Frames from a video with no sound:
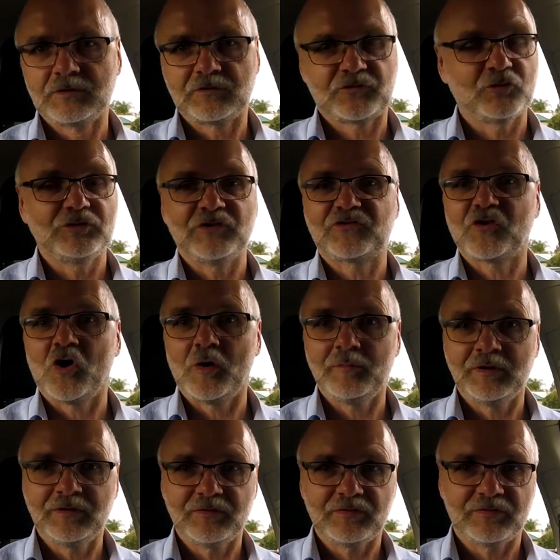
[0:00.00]
to
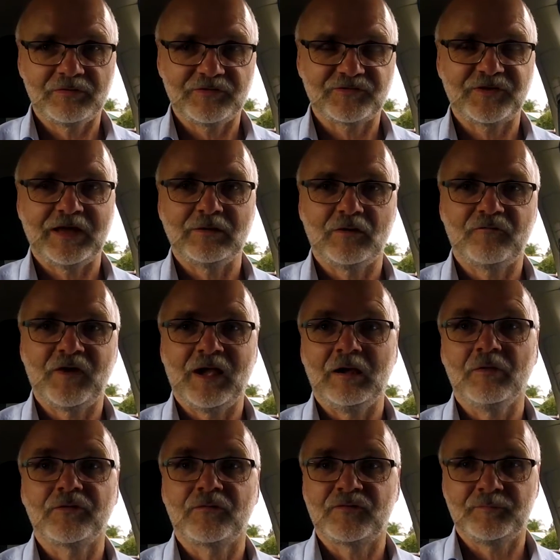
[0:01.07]
determine the state of
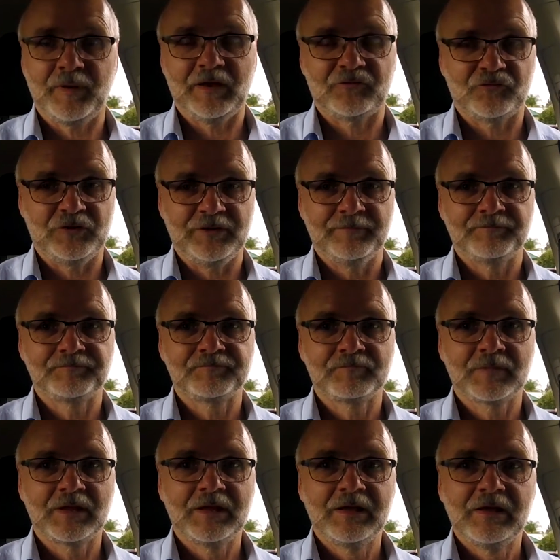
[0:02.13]
health of the battery.
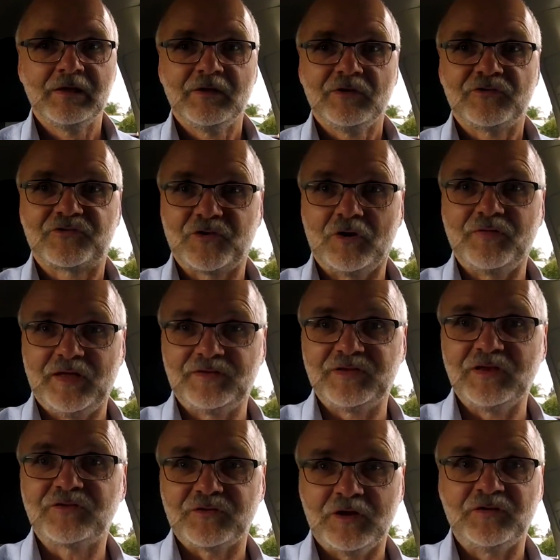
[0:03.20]
So they
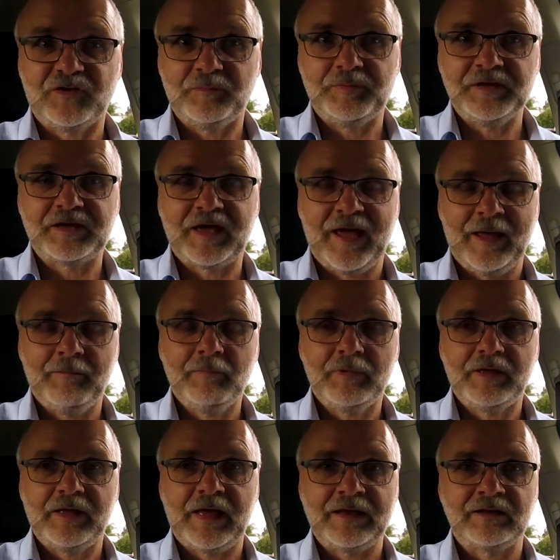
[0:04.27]
did a DBCAM
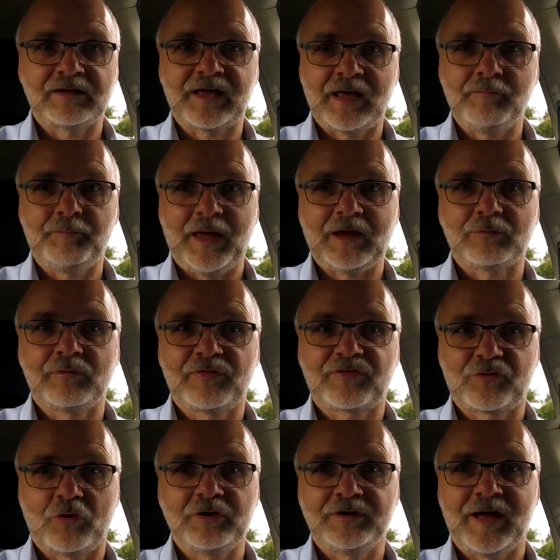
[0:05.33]
and it came back with
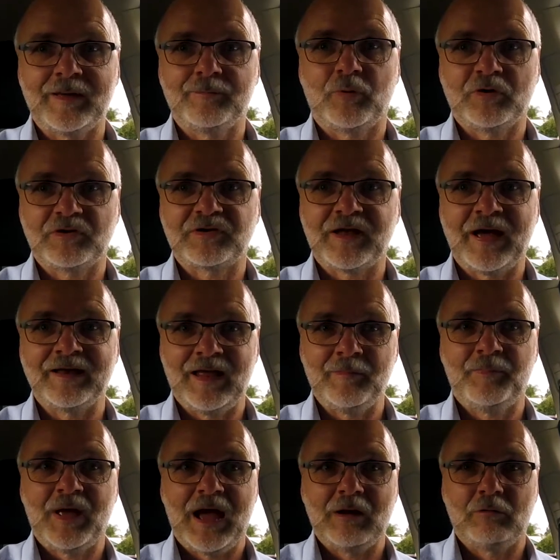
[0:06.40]
39.9
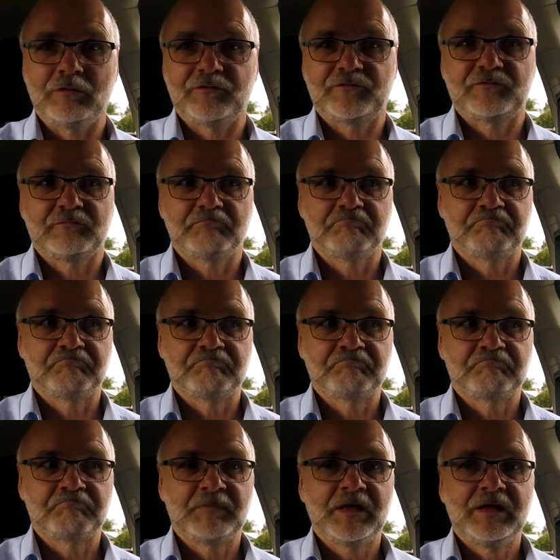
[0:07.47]
ampere hours.
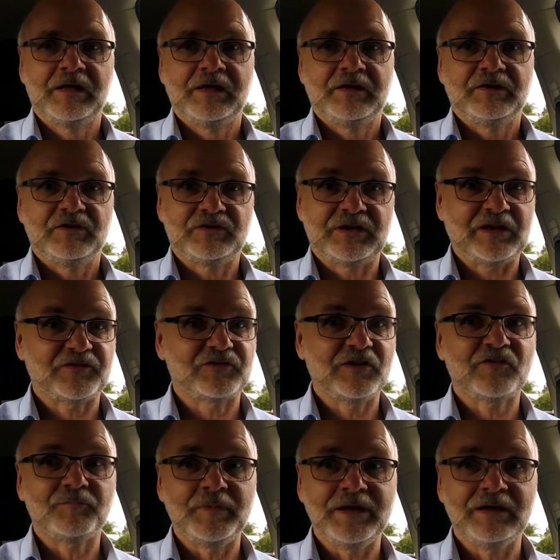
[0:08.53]
Does
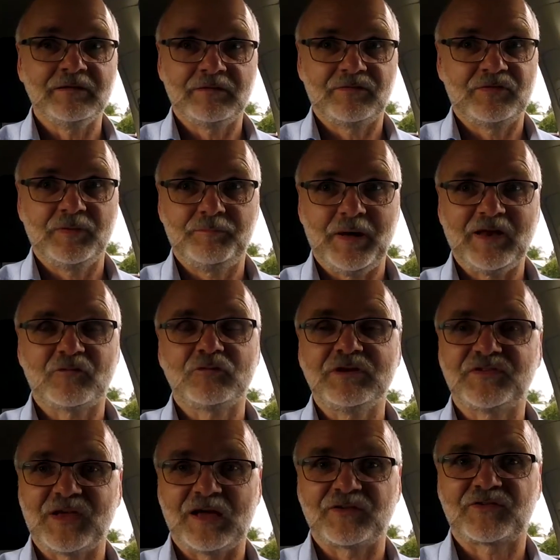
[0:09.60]
this mean the
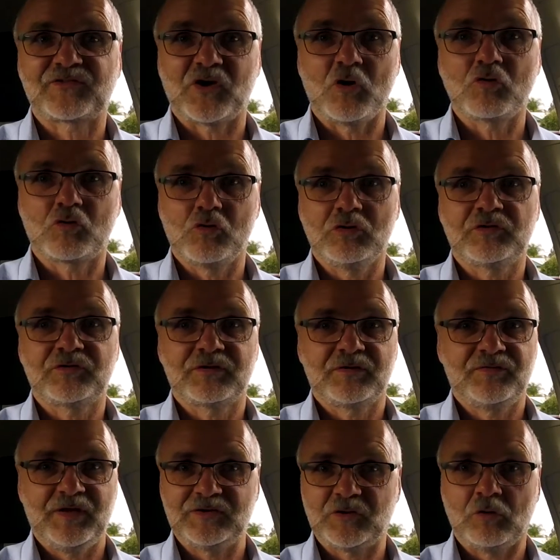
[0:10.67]
batteries are so good
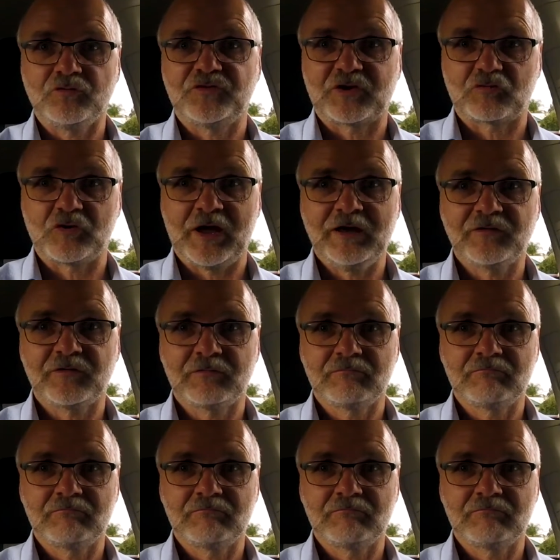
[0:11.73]
they don't degrade?